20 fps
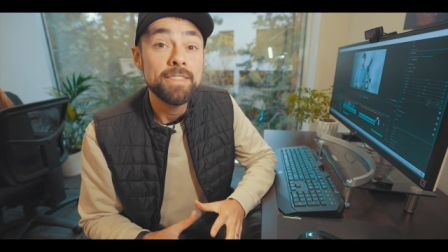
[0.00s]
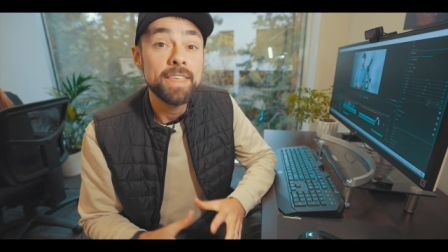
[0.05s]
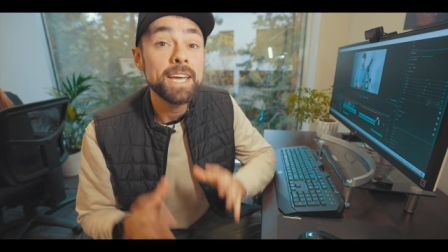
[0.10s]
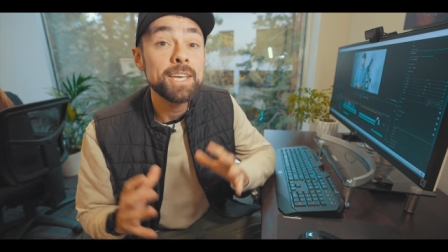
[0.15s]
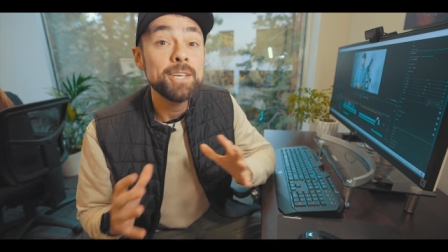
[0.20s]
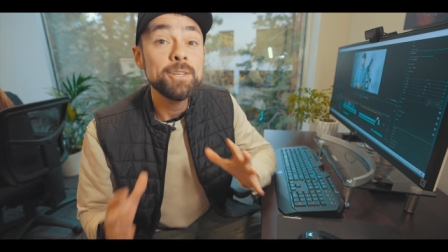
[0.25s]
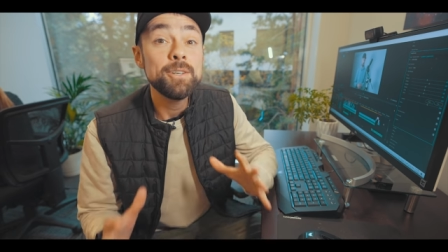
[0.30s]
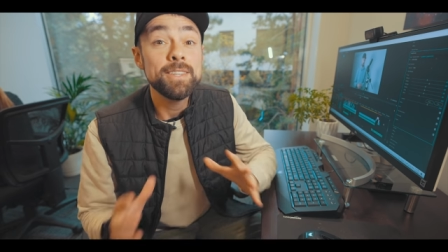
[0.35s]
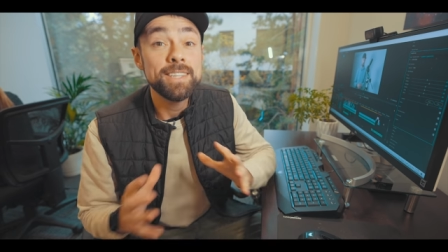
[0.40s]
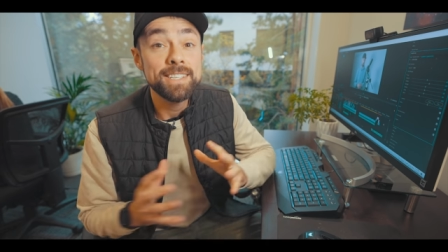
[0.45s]

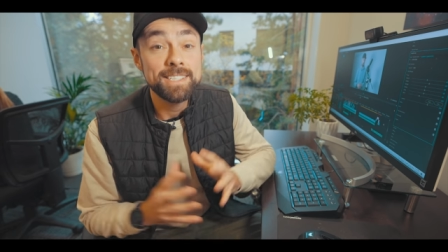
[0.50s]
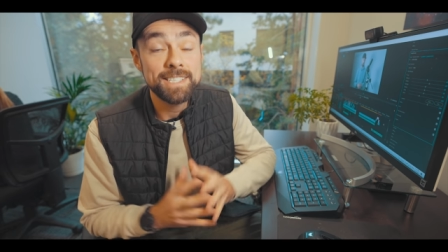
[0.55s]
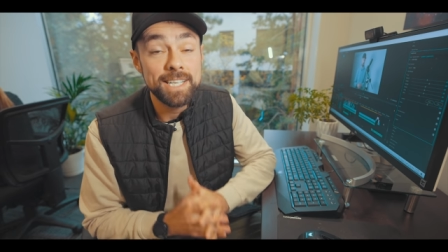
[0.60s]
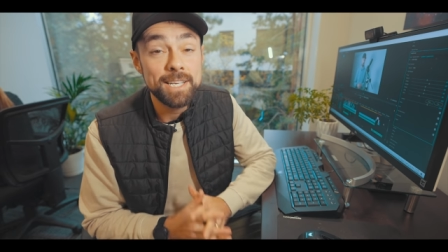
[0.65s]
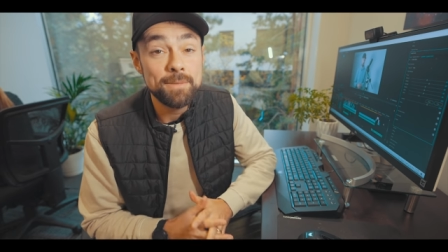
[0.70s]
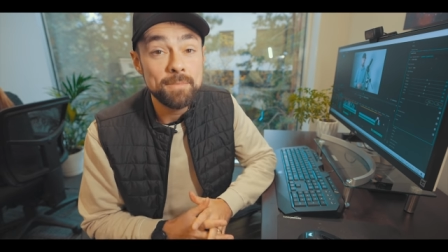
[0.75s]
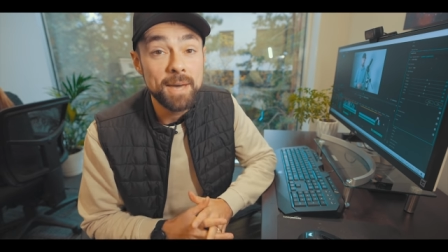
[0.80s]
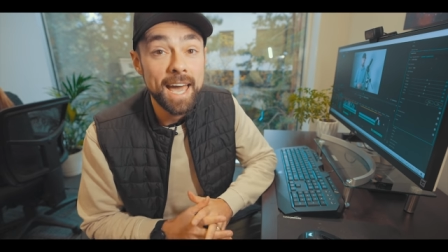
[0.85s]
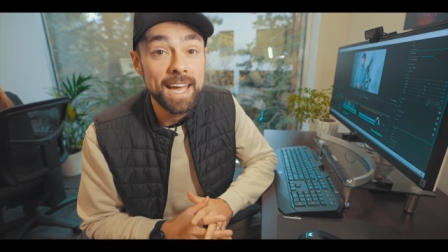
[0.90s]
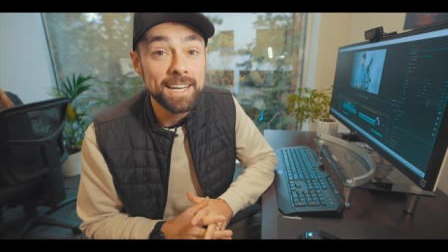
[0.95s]
Thank you to the
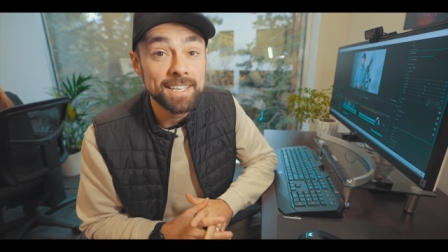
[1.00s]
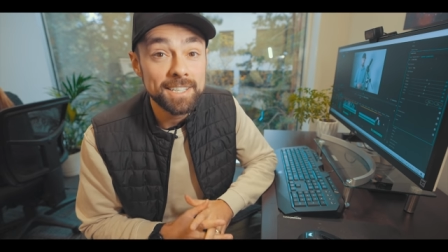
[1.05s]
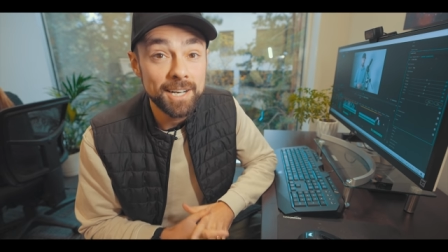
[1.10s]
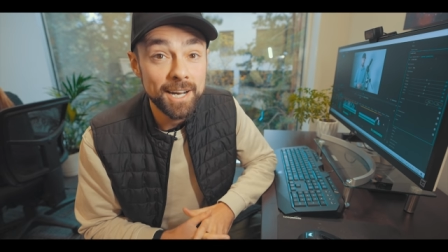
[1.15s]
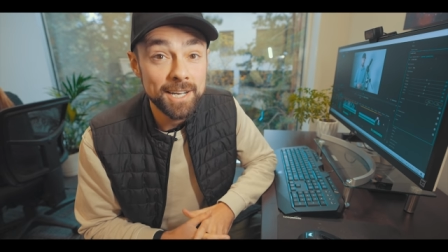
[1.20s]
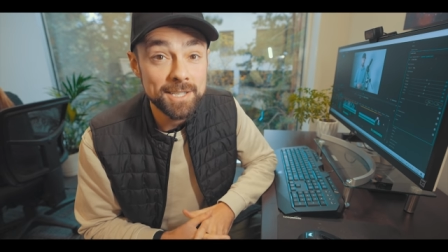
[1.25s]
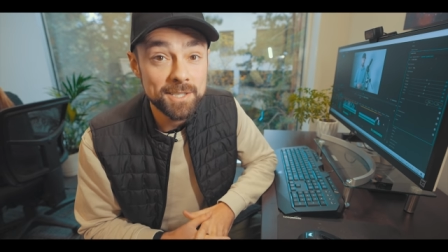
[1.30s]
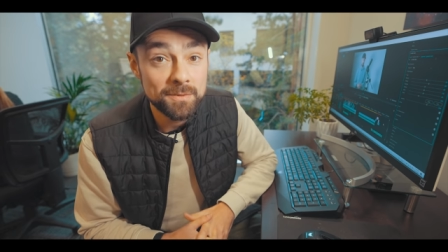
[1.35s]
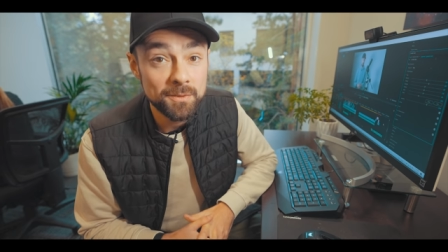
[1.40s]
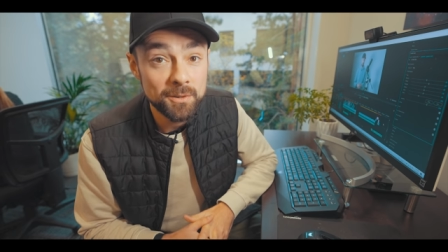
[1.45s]
team at
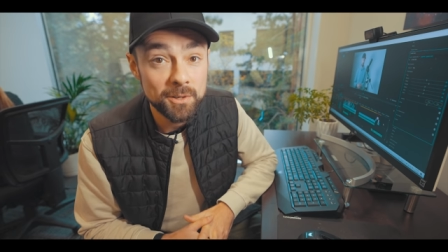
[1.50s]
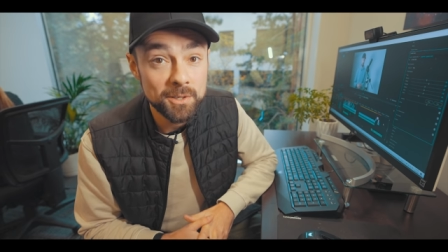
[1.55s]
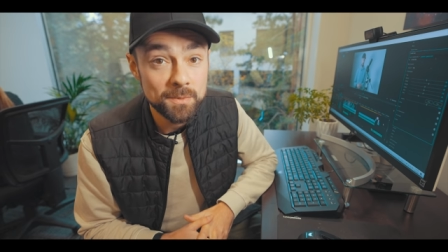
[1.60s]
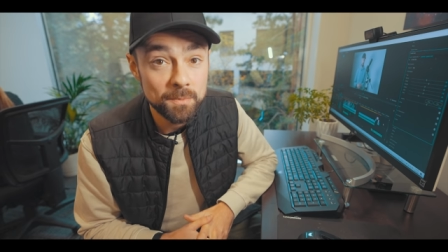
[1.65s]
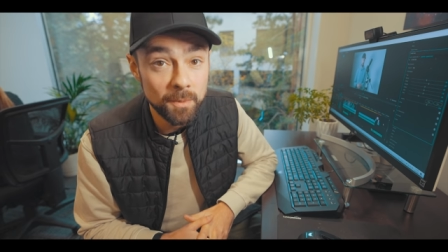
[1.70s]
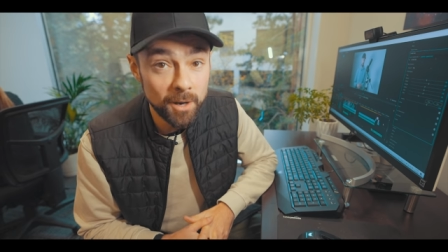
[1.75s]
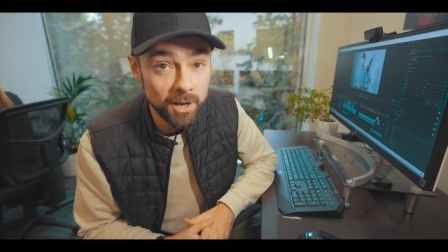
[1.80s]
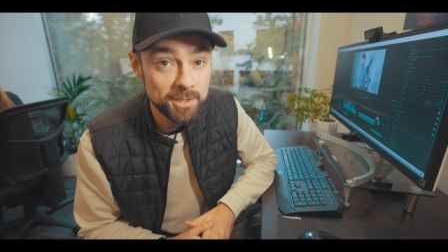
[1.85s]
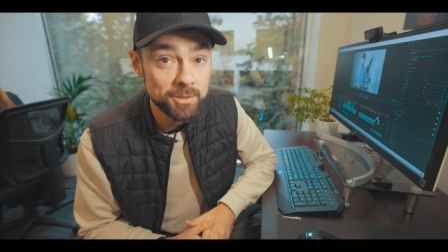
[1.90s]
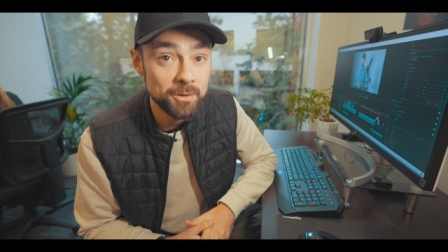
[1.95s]
Cuts for
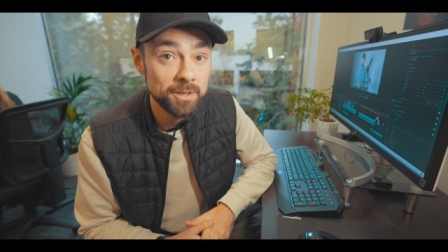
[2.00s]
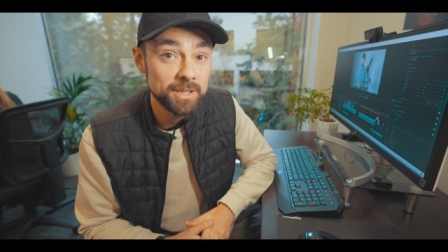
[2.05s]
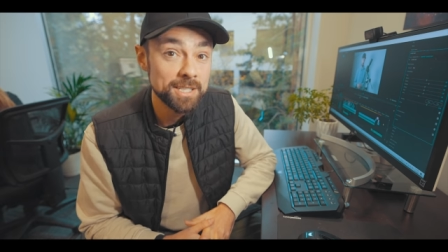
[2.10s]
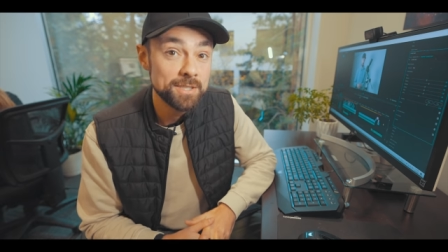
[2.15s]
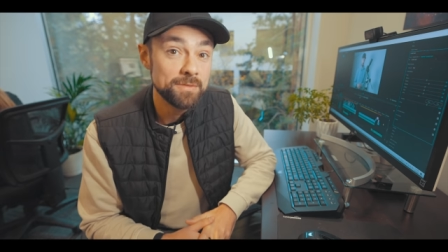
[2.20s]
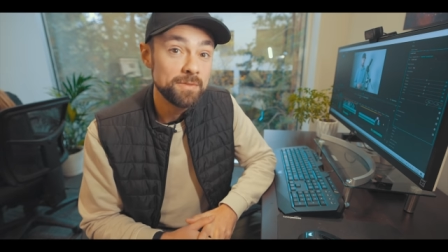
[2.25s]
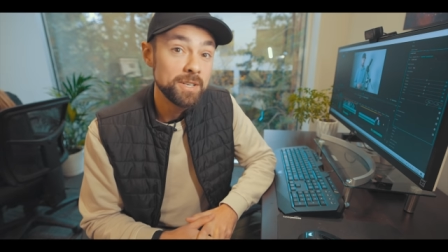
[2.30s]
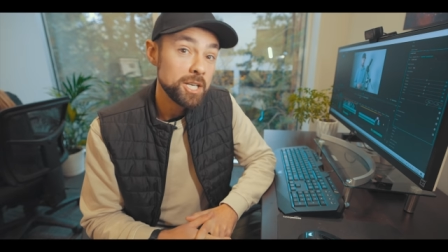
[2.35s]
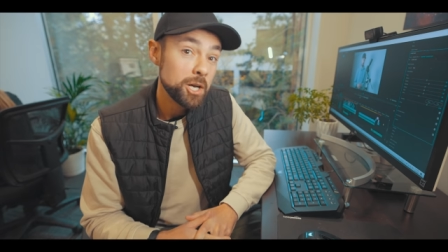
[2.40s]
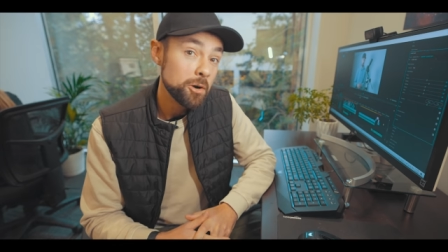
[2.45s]
sponsoring
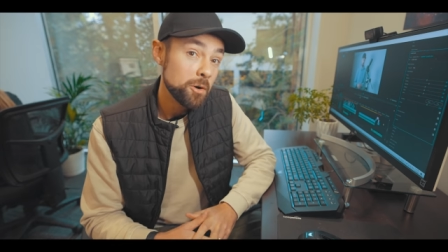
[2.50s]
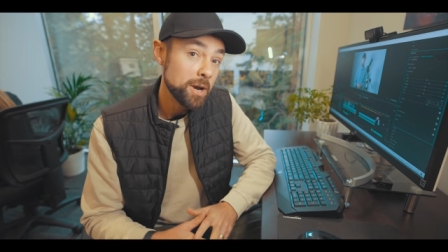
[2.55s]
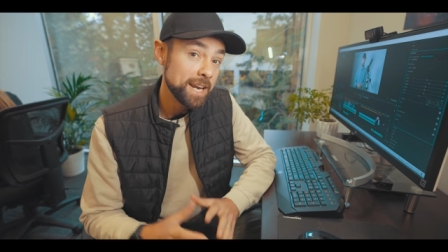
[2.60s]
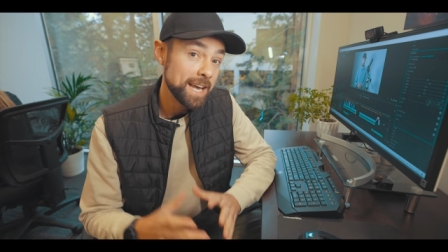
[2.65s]
this video,